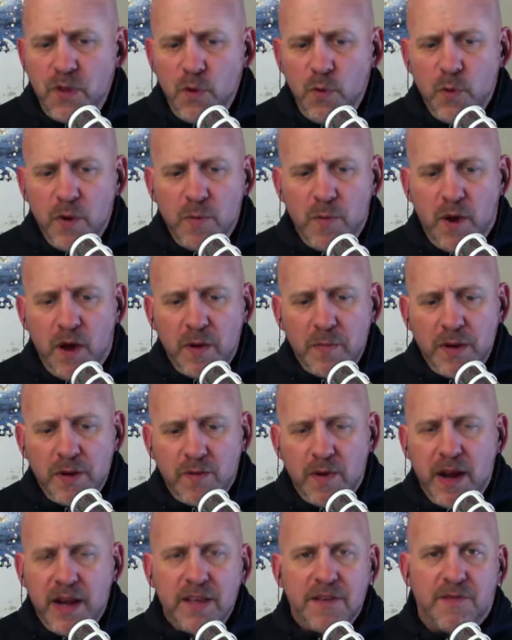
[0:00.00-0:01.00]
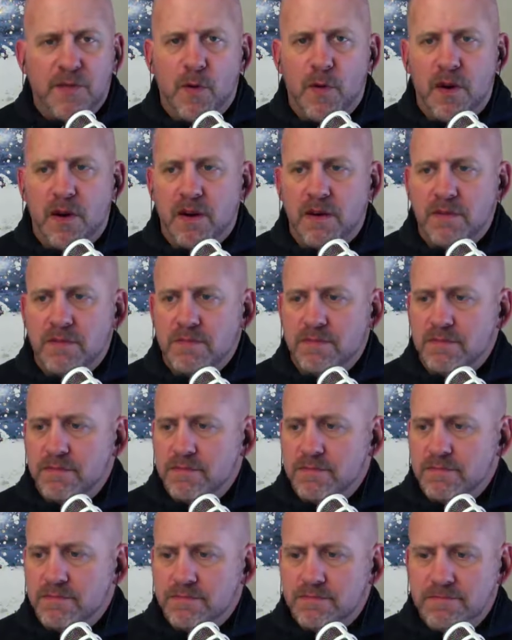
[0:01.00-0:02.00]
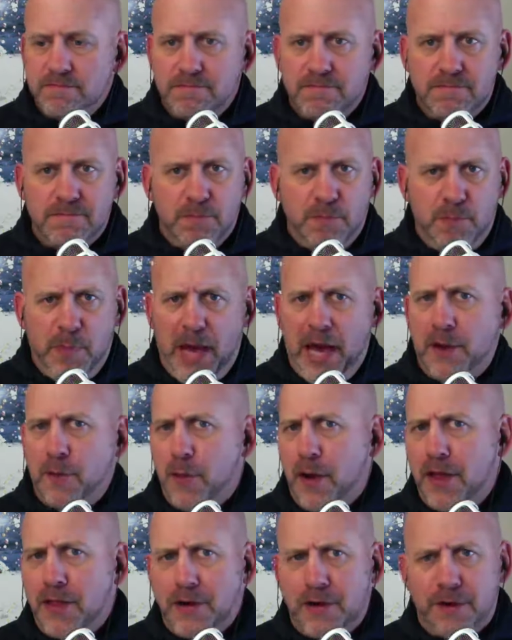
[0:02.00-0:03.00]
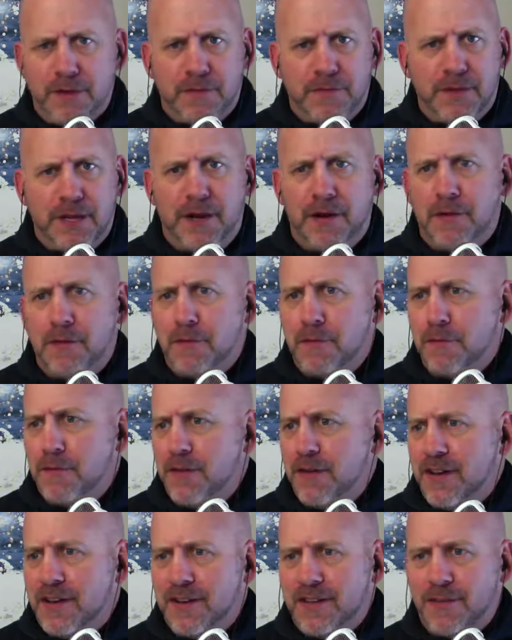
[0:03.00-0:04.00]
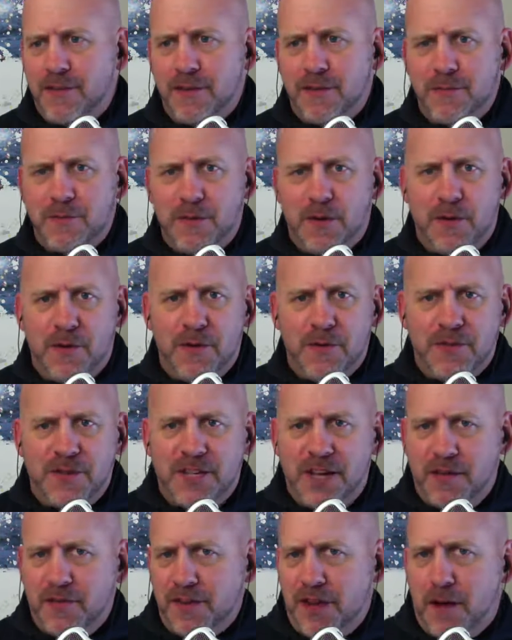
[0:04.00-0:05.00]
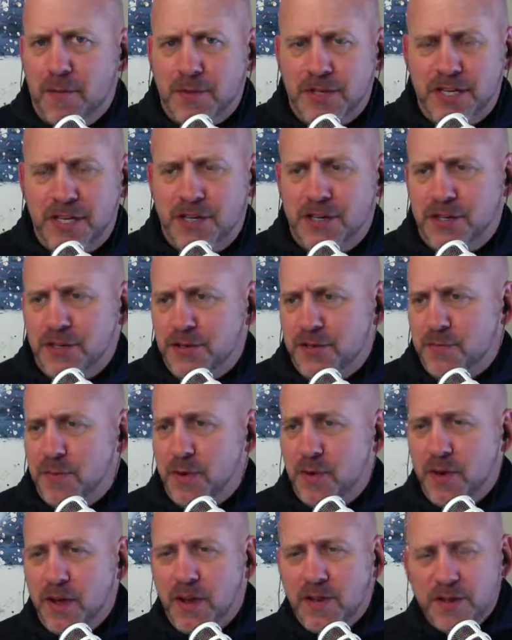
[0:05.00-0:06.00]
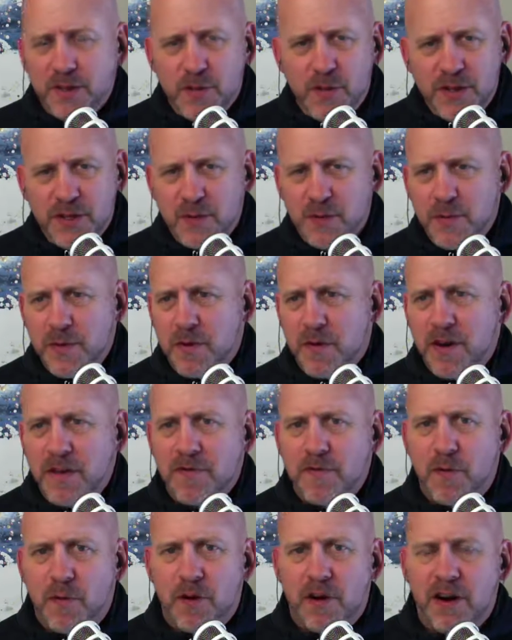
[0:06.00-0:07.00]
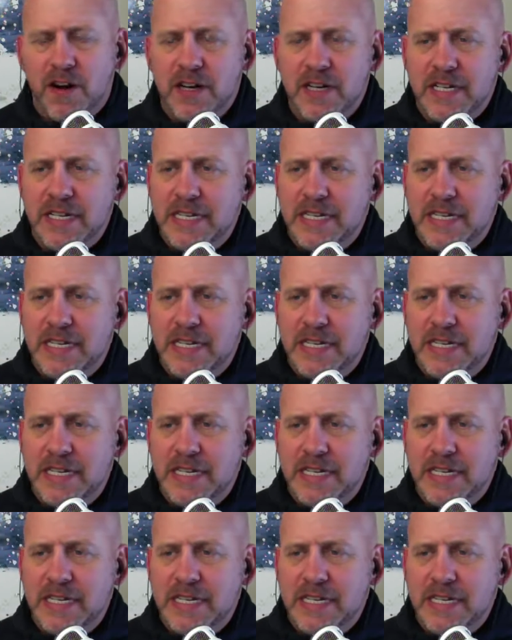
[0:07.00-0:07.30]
We want to be ready for bad weather, or tough competitions, but we also want them to be ready for,